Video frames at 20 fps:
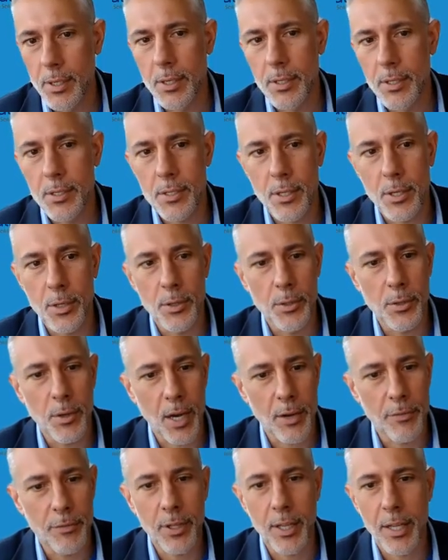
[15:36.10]
So
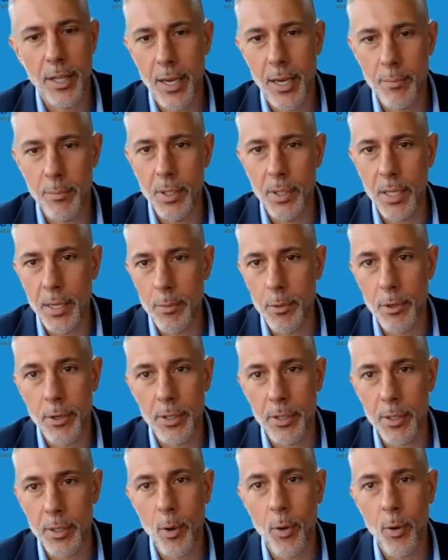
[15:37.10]
I feel like I'm
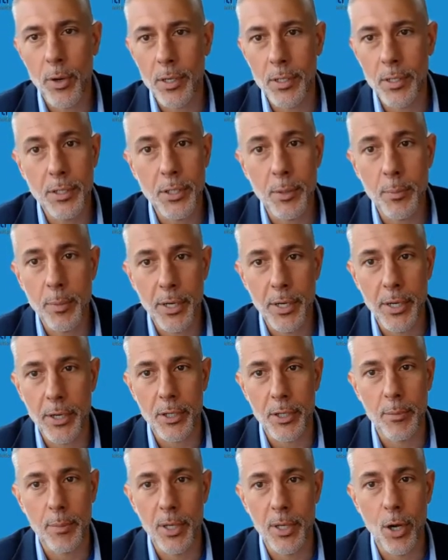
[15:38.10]
belaboring the point a little bit
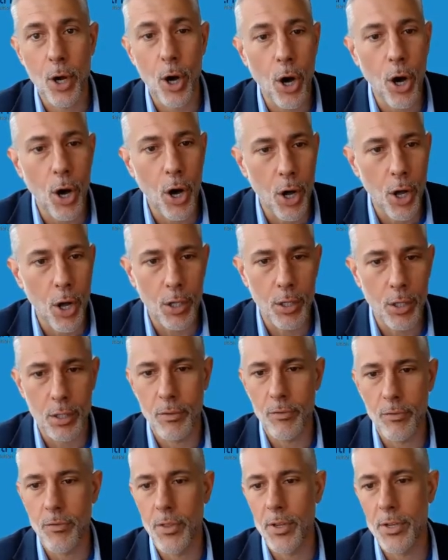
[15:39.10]
here, but all
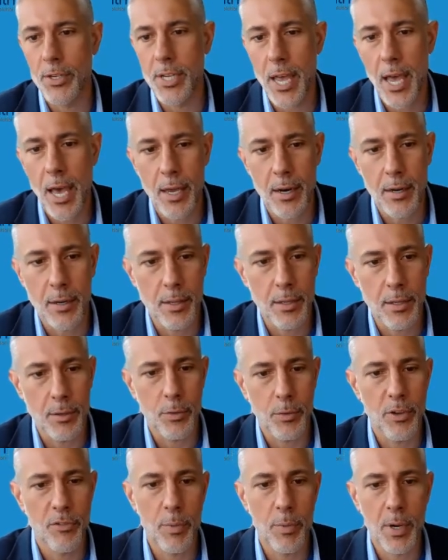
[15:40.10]
of the data that
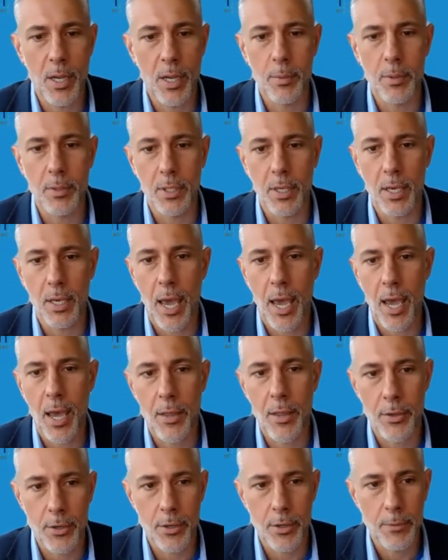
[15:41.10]
we've been able to
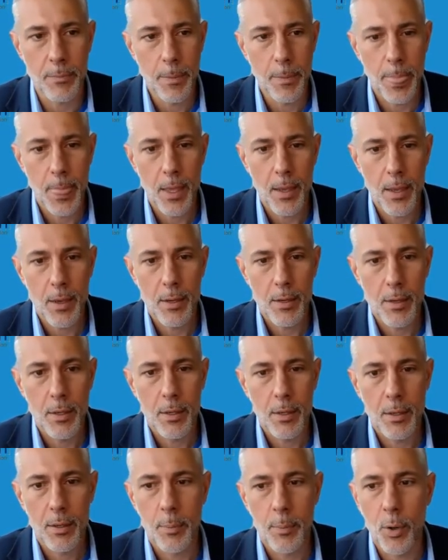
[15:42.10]
gather
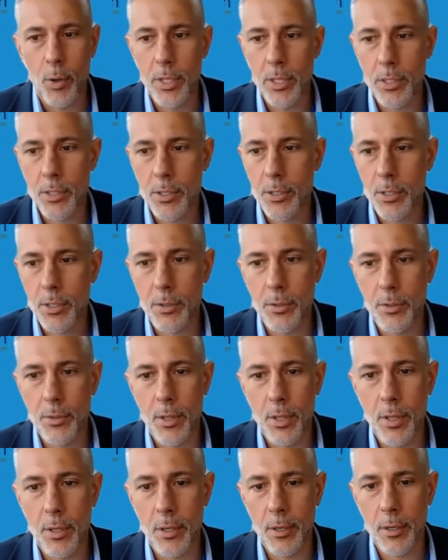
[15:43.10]
points to
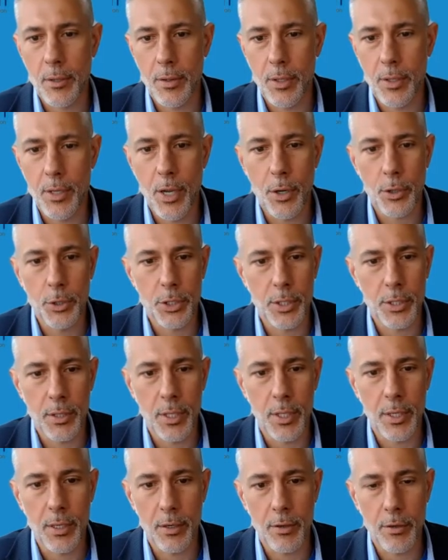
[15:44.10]
the notion
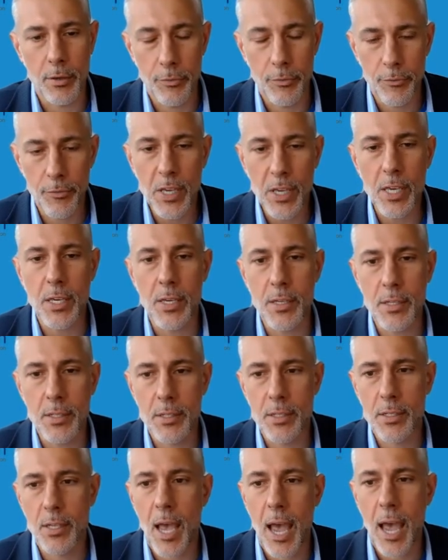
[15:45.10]
that
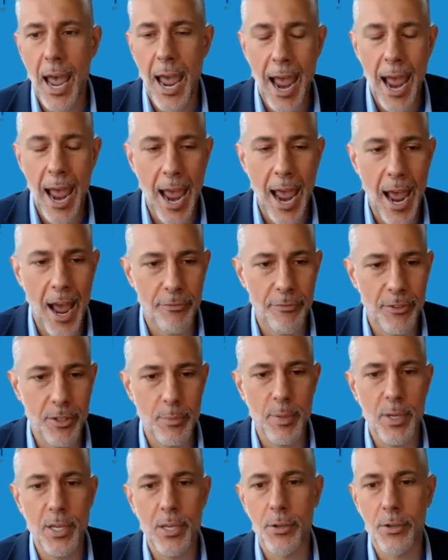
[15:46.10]
fees have to
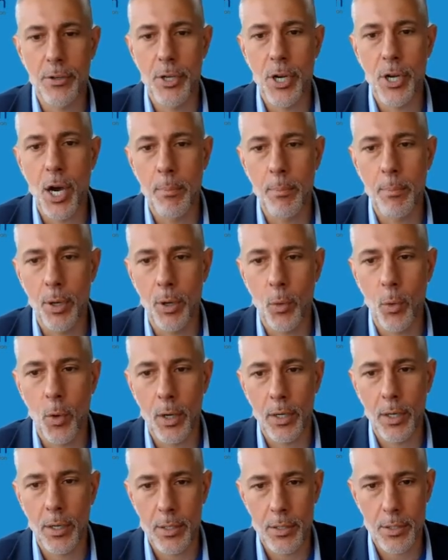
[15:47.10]
be your number
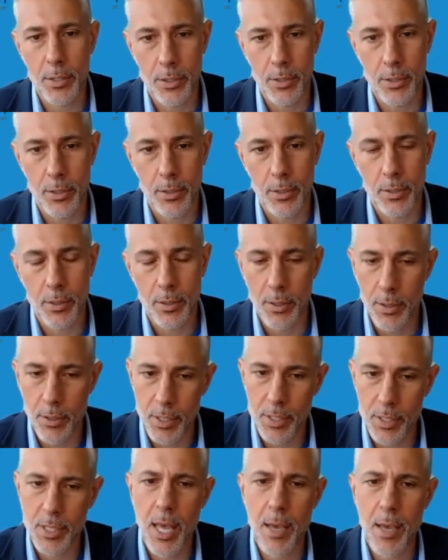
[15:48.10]
one concern.
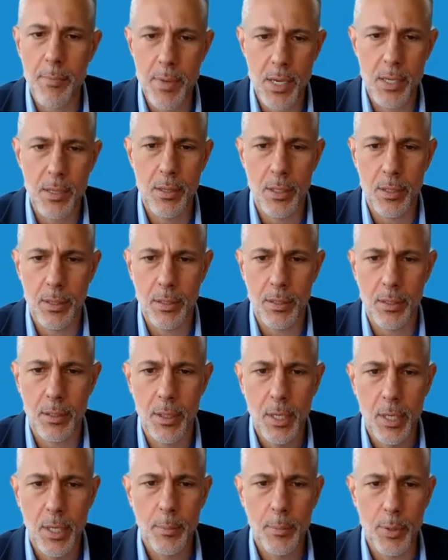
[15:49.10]
Does that mean that the
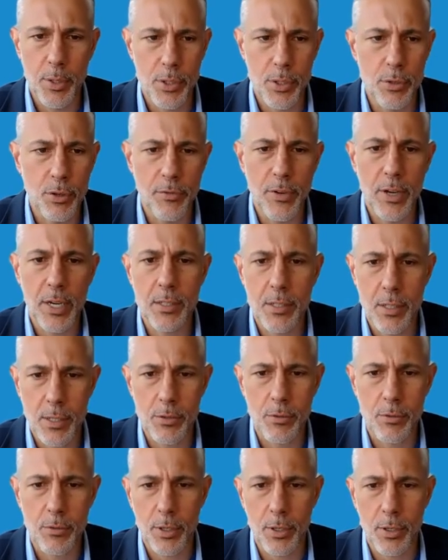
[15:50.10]
pursuit of
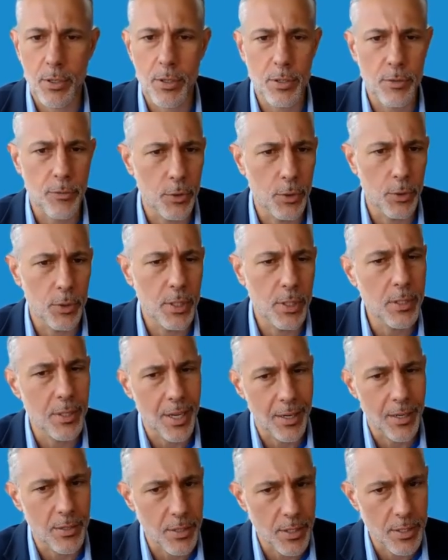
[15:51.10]
excess return is fruitless?
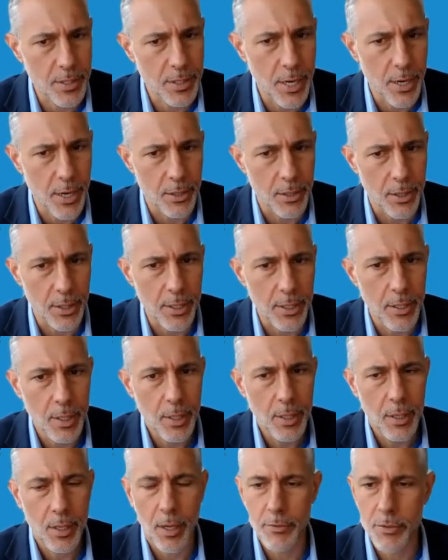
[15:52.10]
Not necessarily.
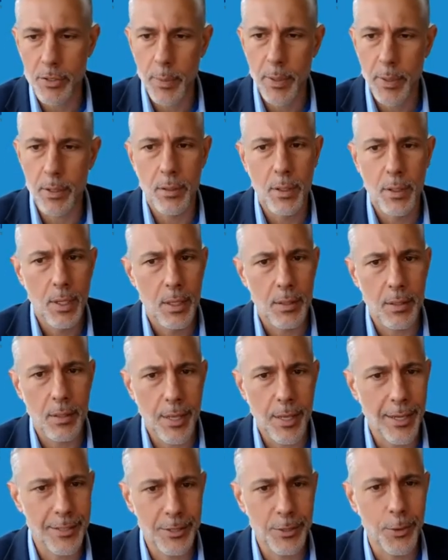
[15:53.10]
I've spent the
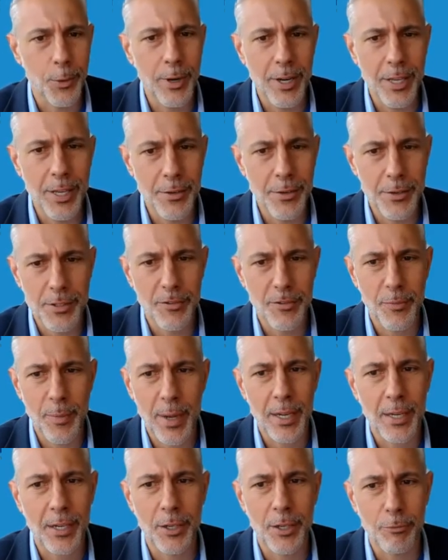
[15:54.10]
last 20 years of my
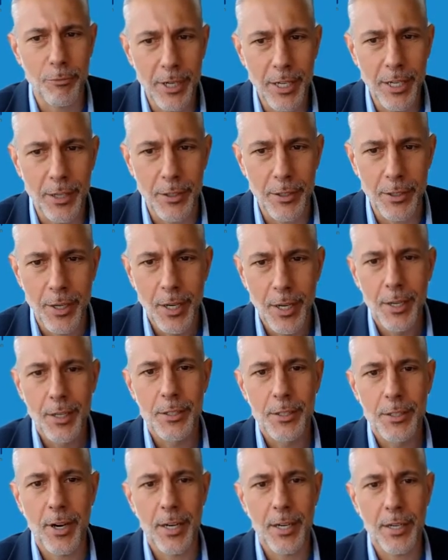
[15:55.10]
career
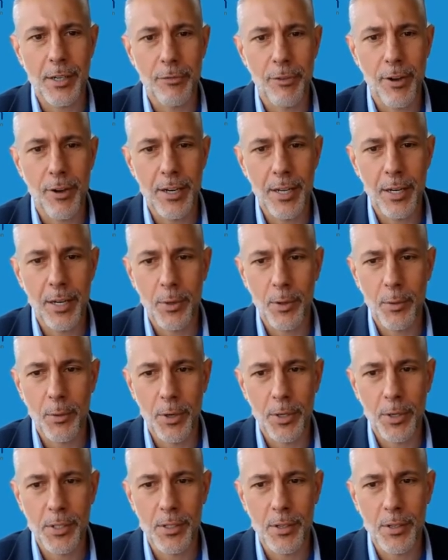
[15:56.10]
trying to find out what
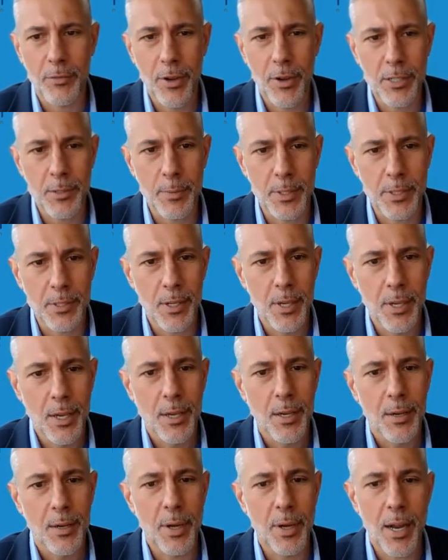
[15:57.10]
works in investments,
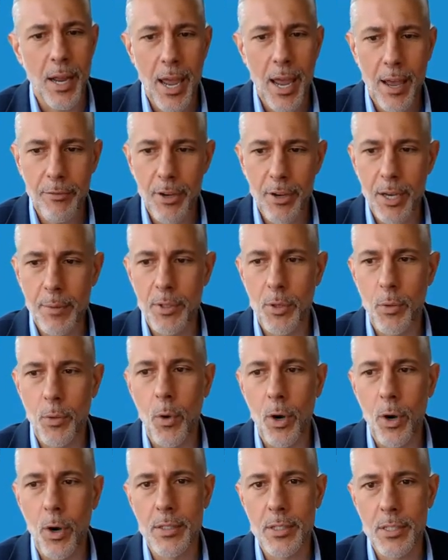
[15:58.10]
but I have come to
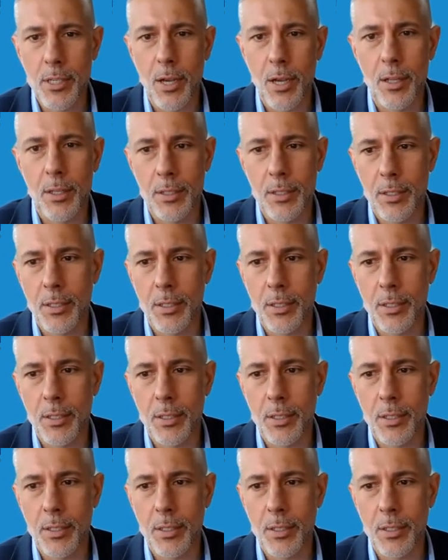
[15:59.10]
one solid